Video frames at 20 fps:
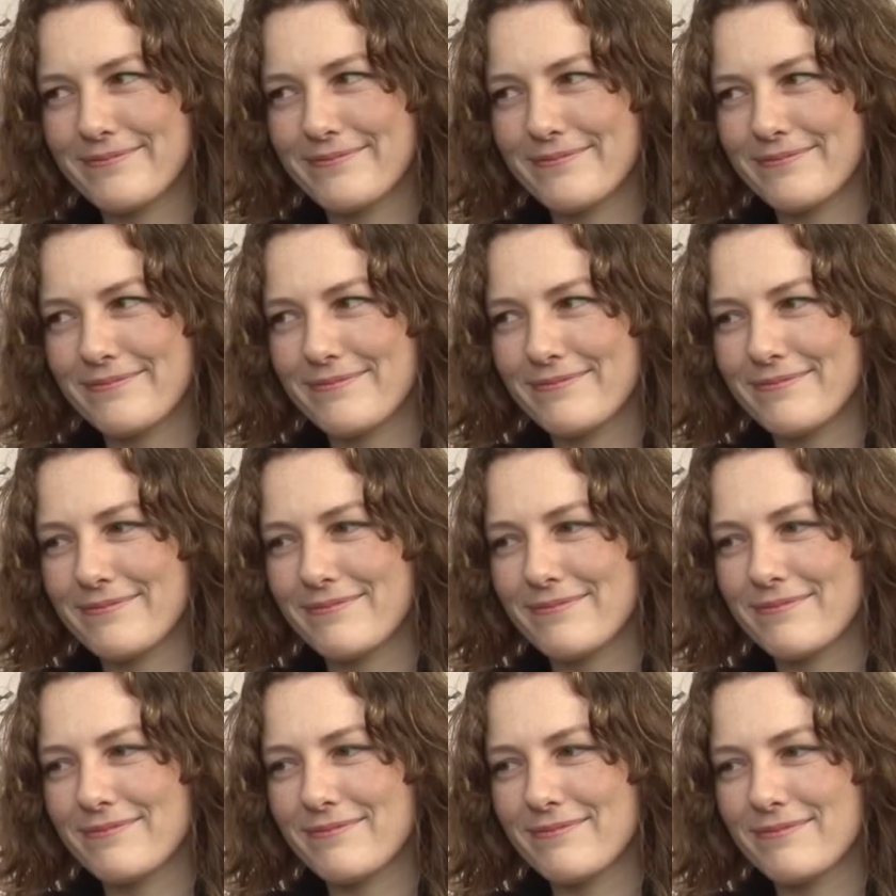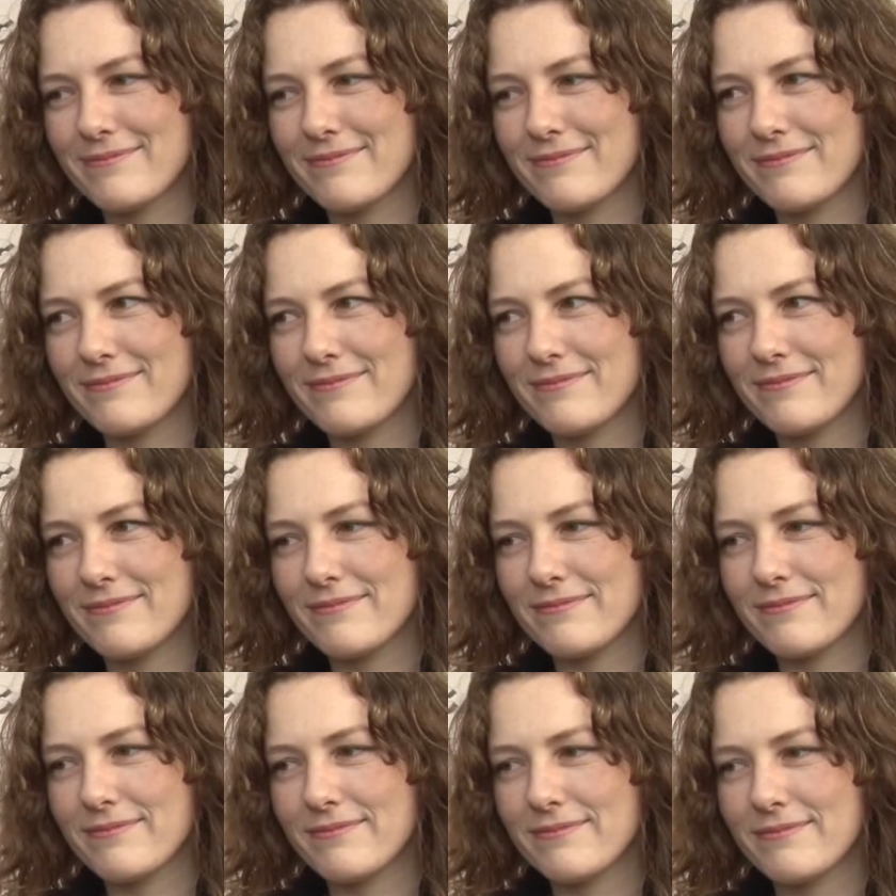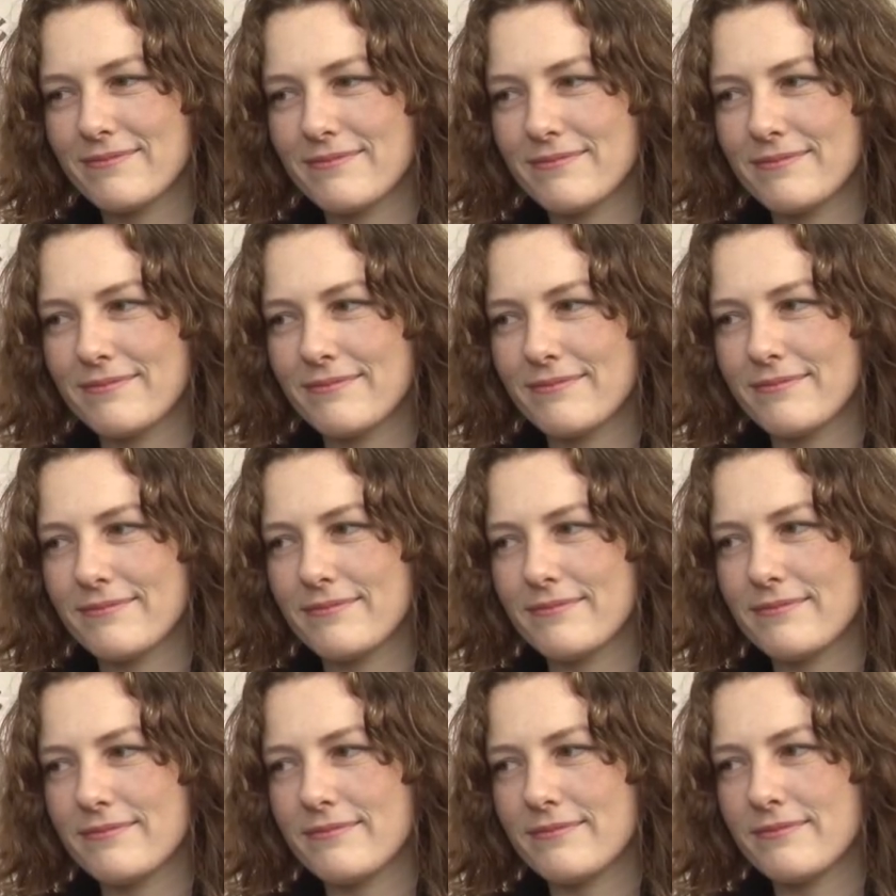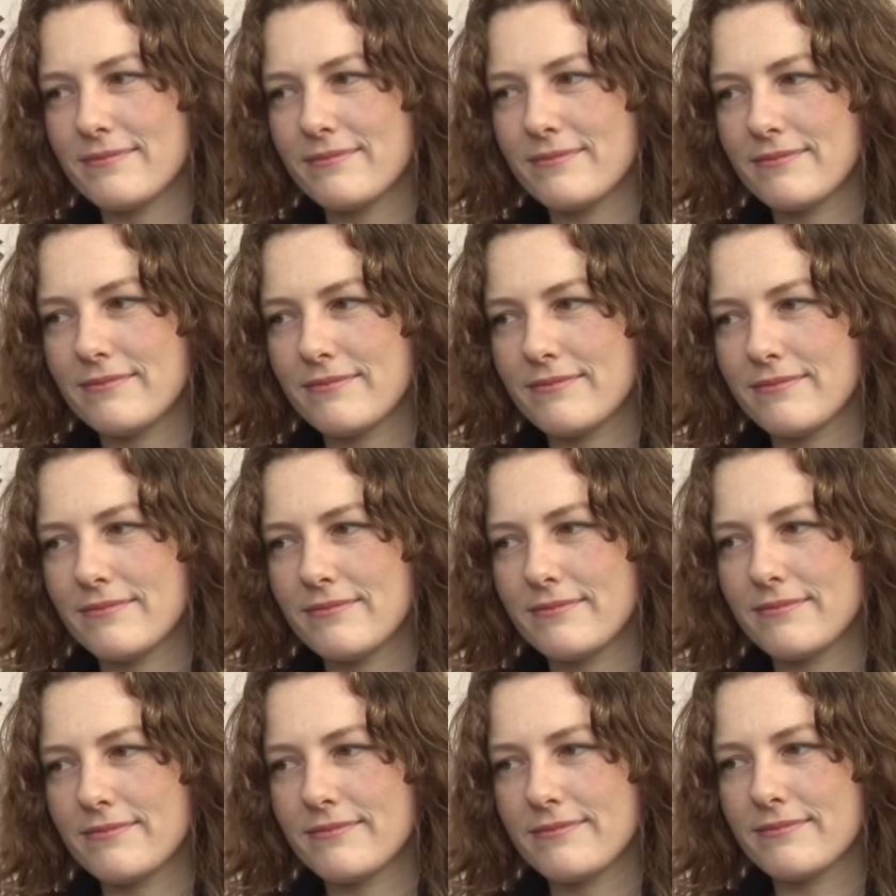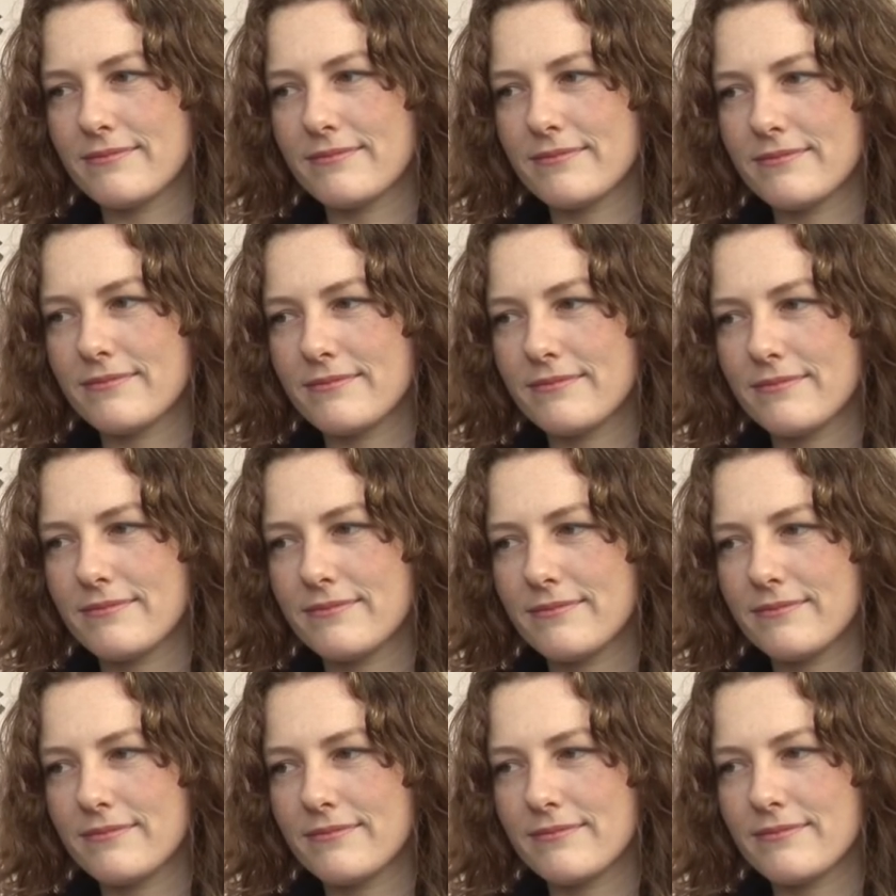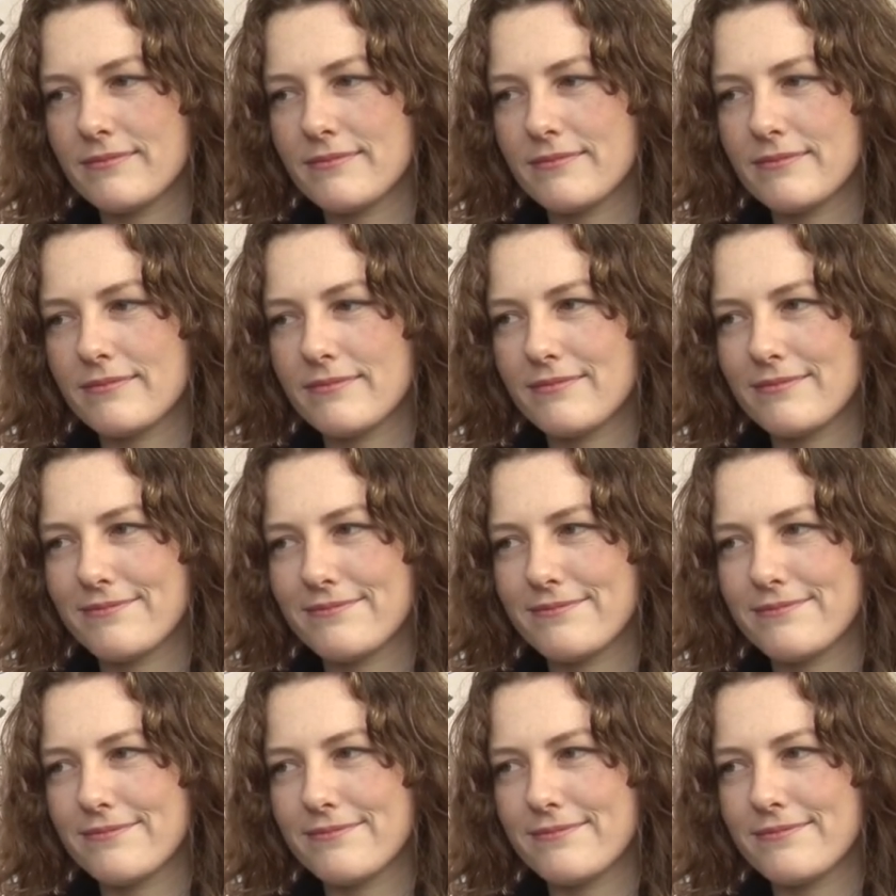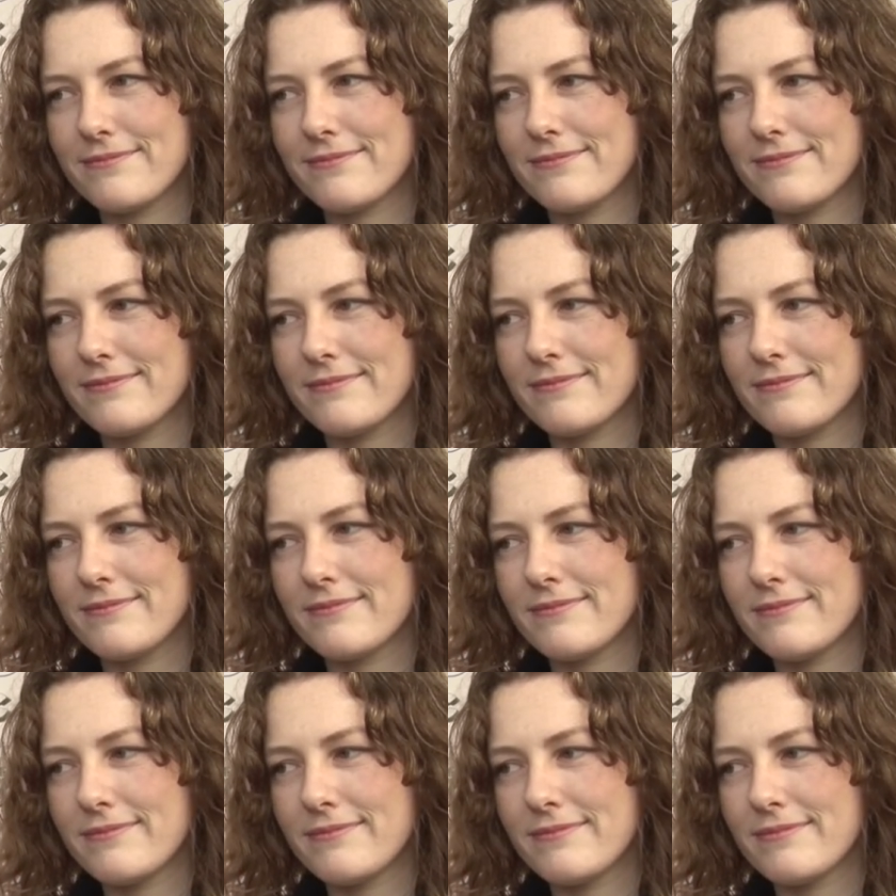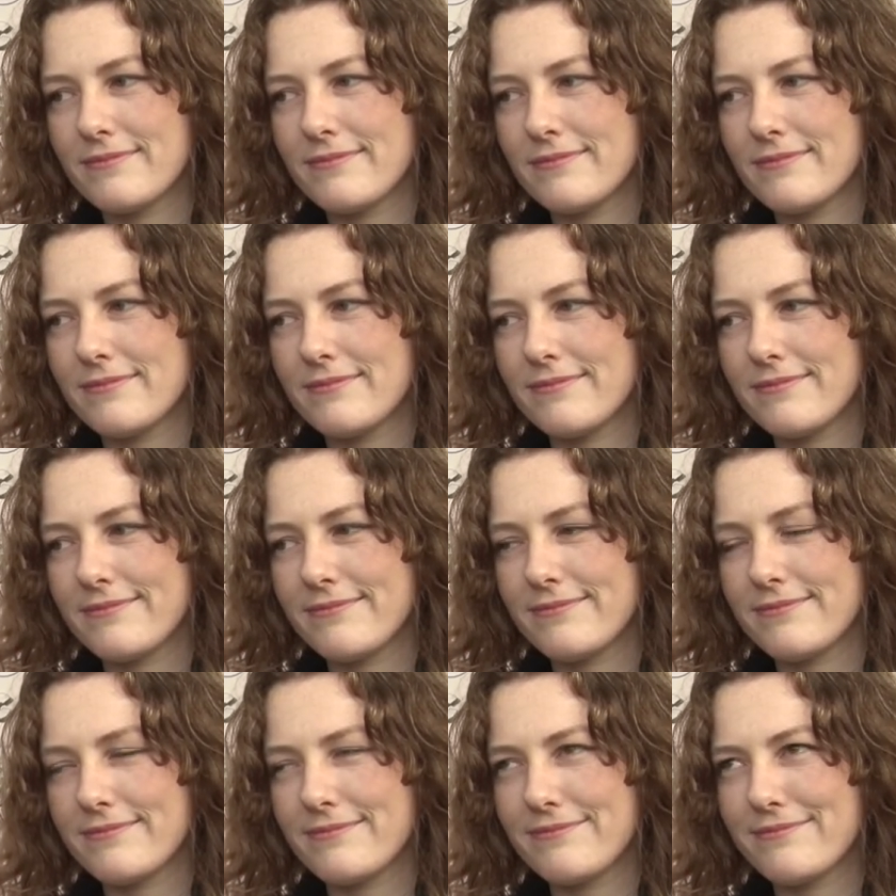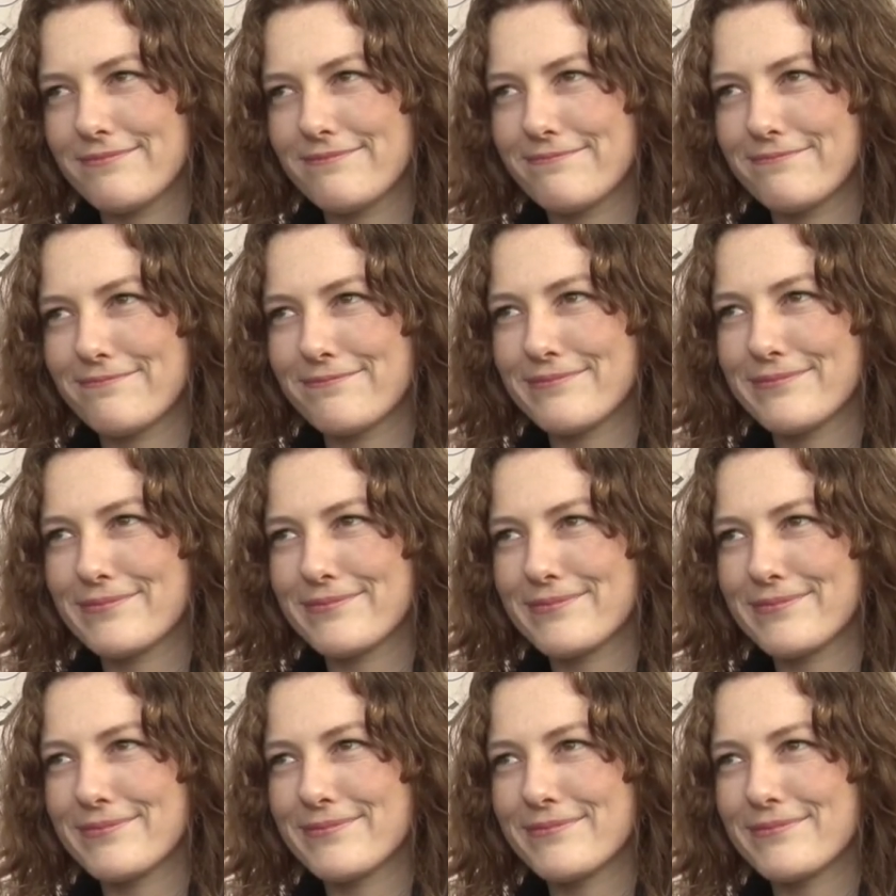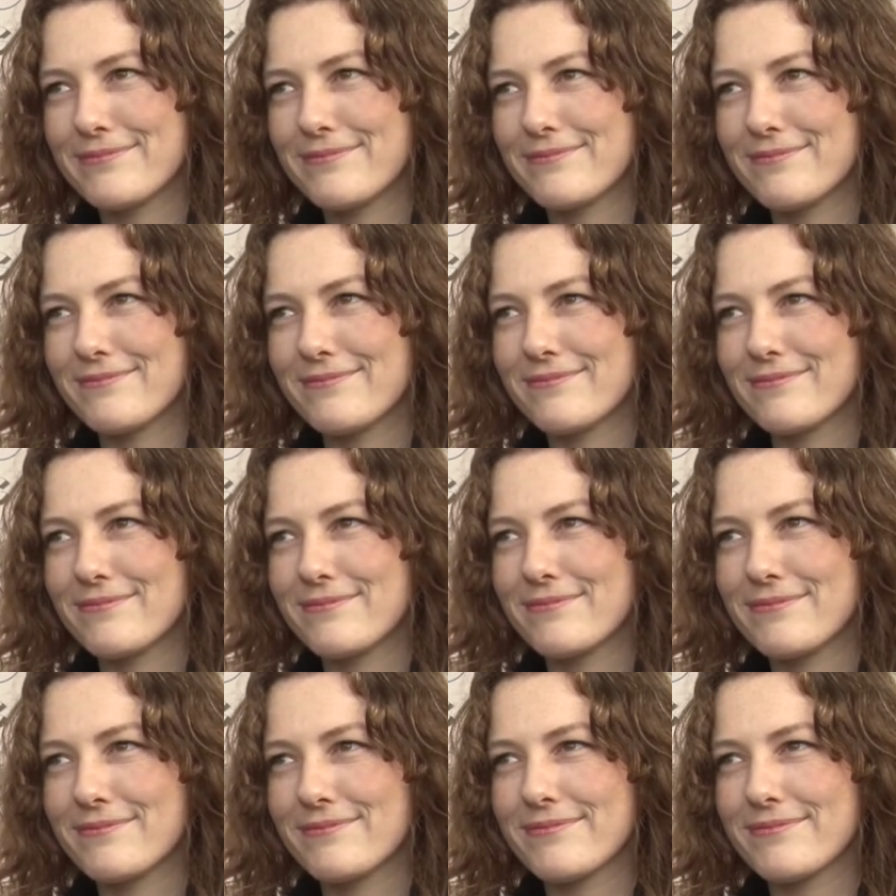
(silent)